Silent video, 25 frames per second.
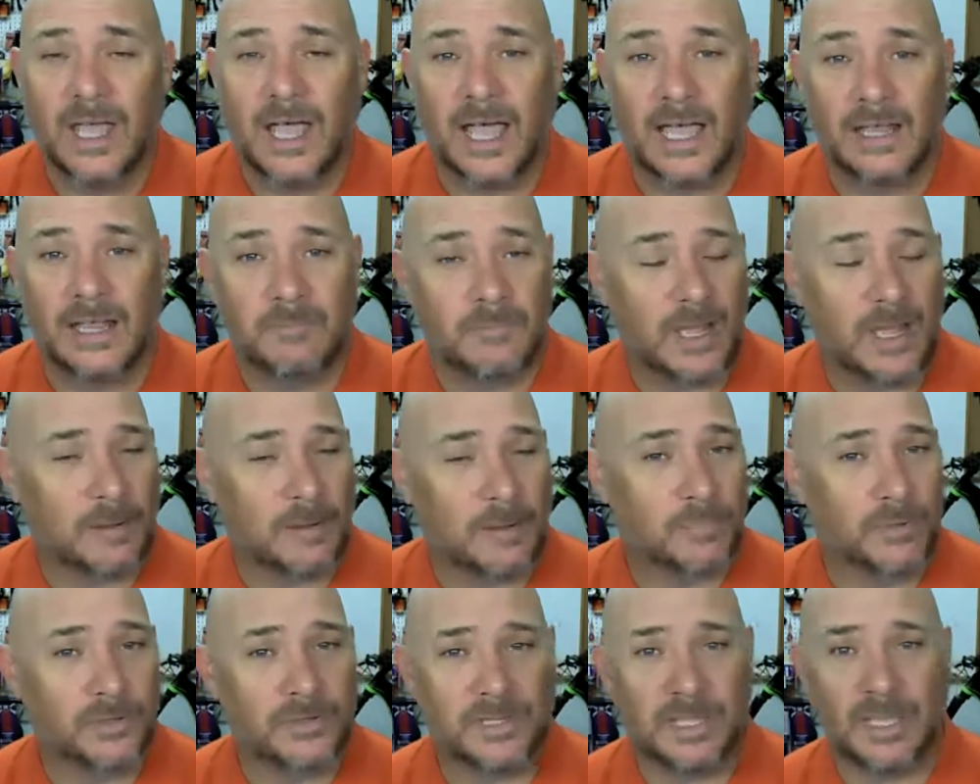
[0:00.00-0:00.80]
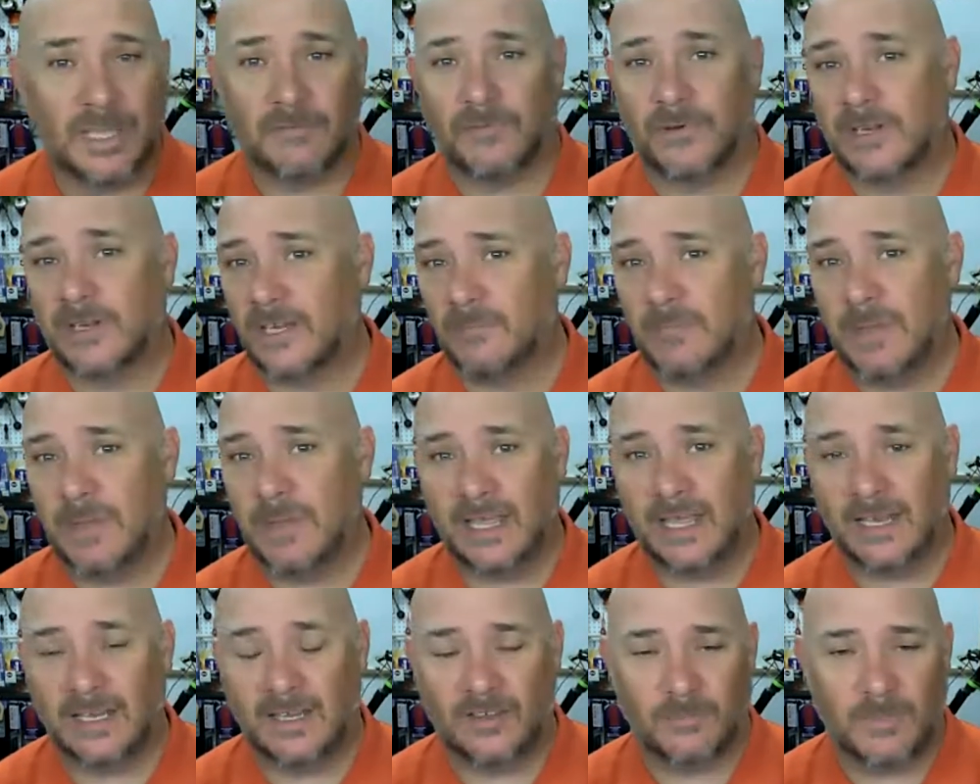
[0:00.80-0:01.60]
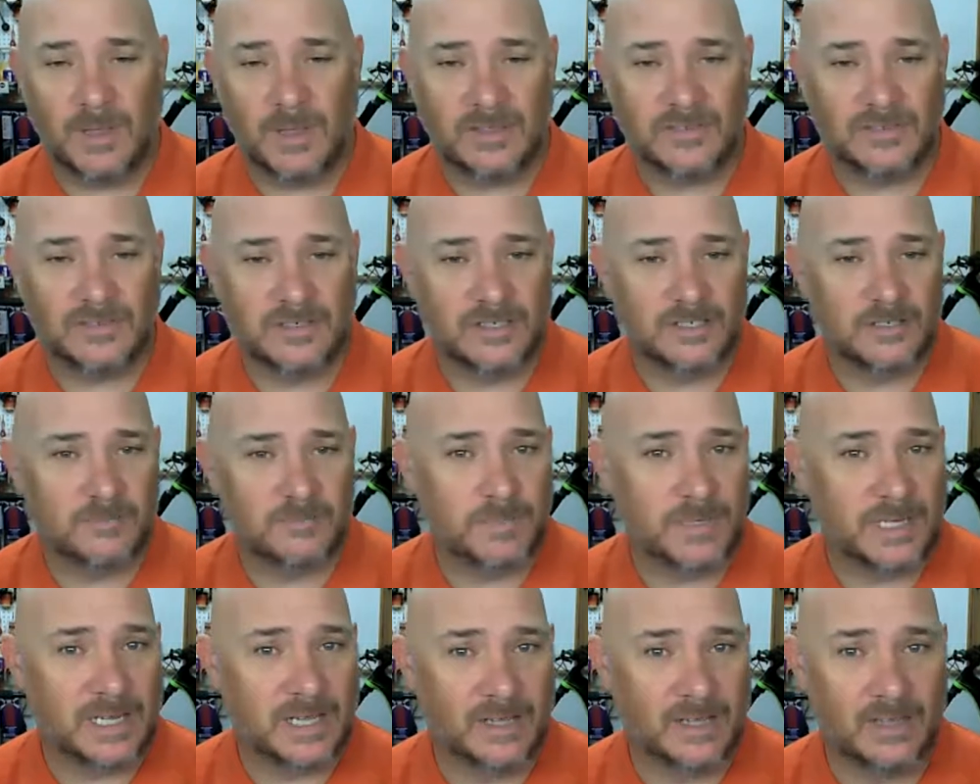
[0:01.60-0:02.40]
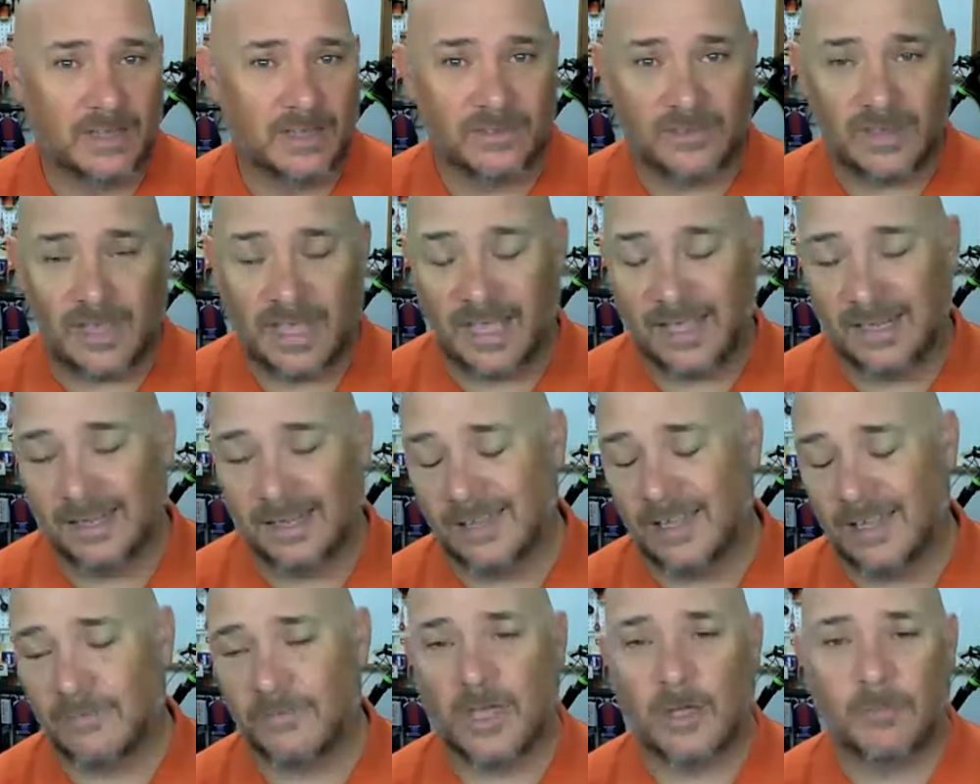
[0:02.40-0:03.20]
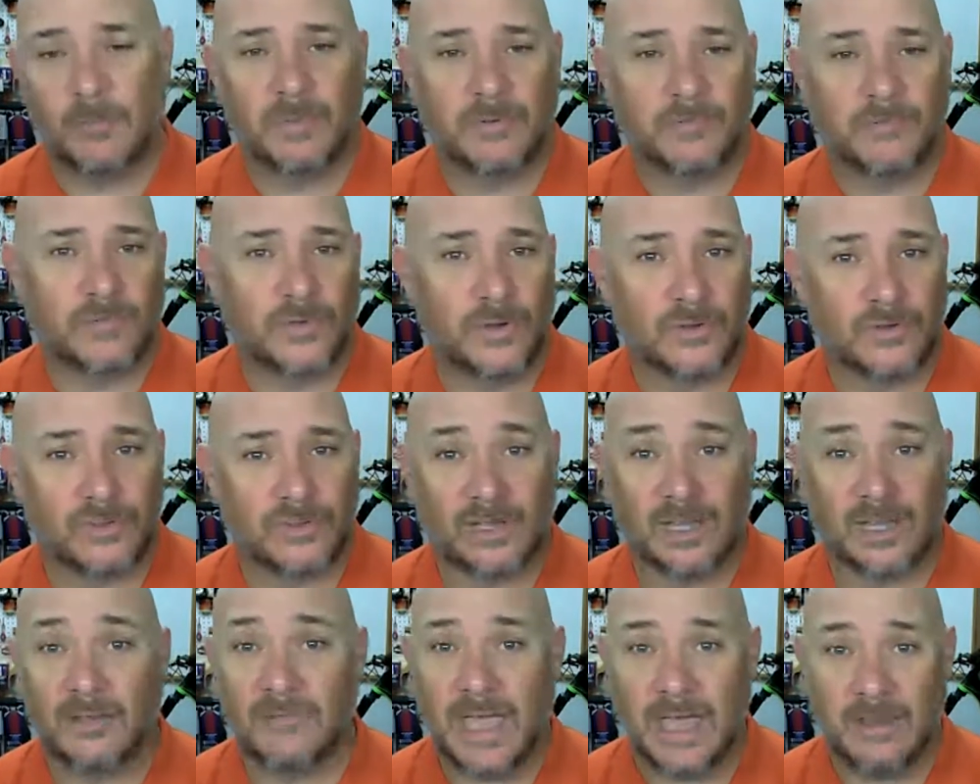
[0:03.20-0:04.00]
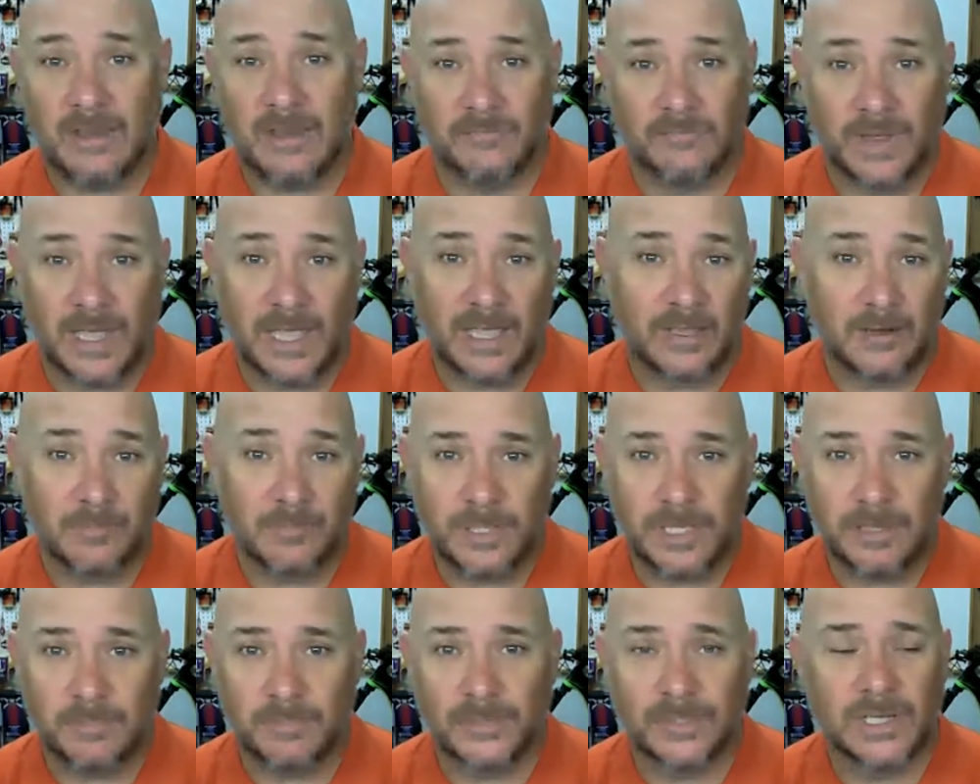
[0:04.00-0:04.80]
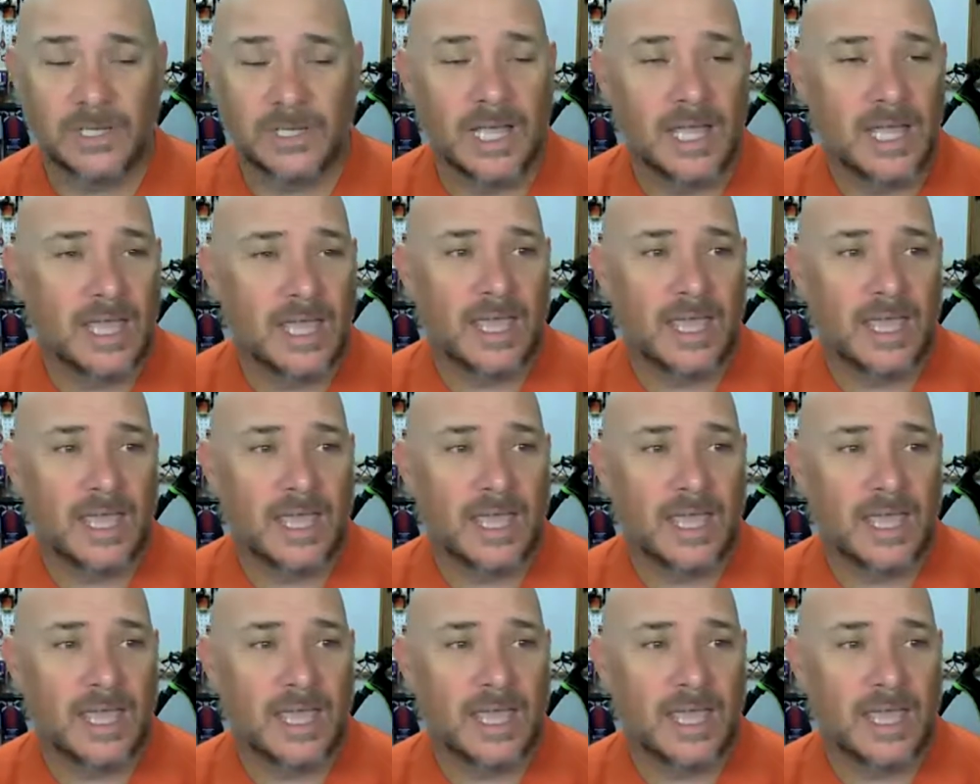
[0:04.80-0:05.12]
I put the effort into making these messages because I love helping folks. I love adding value to people.